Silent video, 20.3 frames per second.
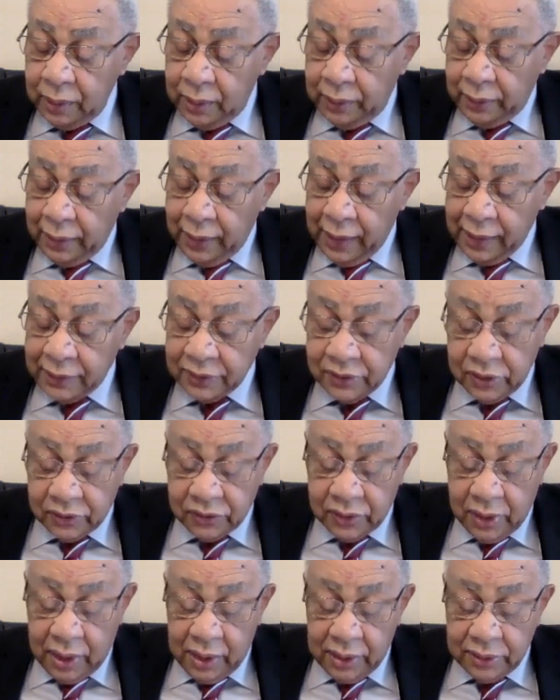Their
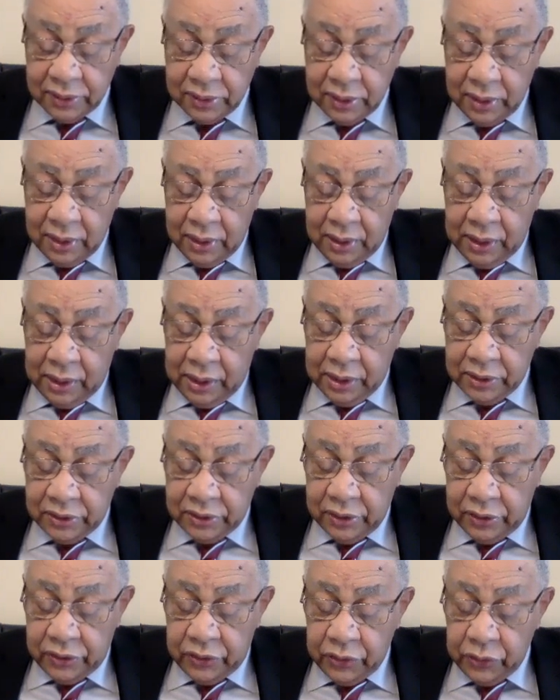exercise is
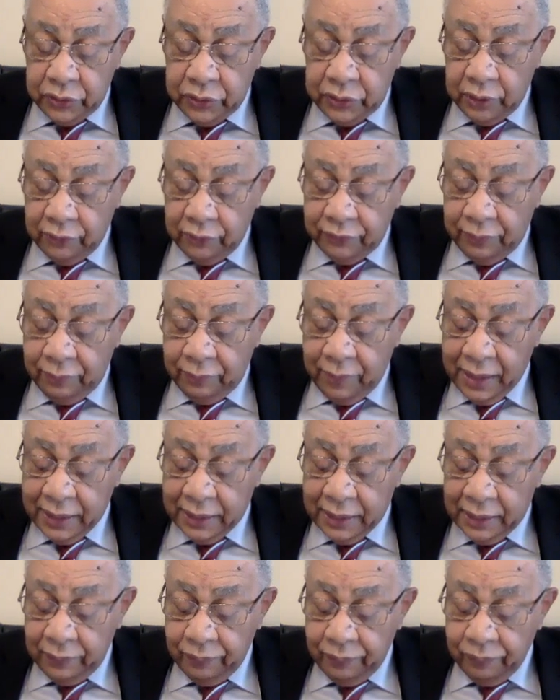the duty of the
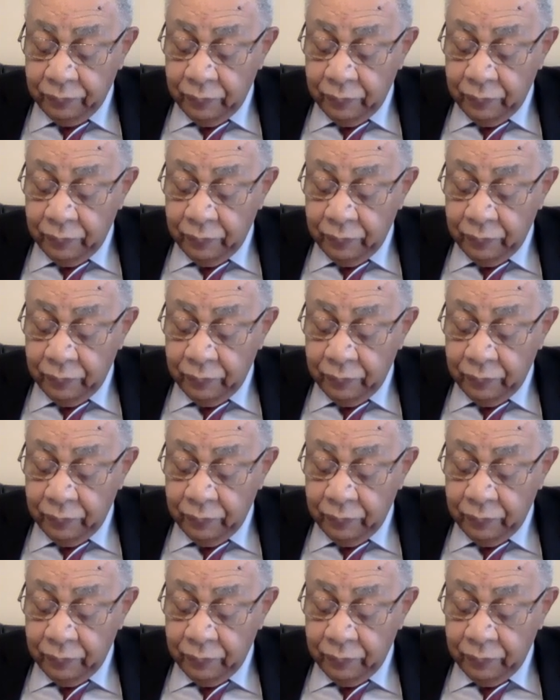many,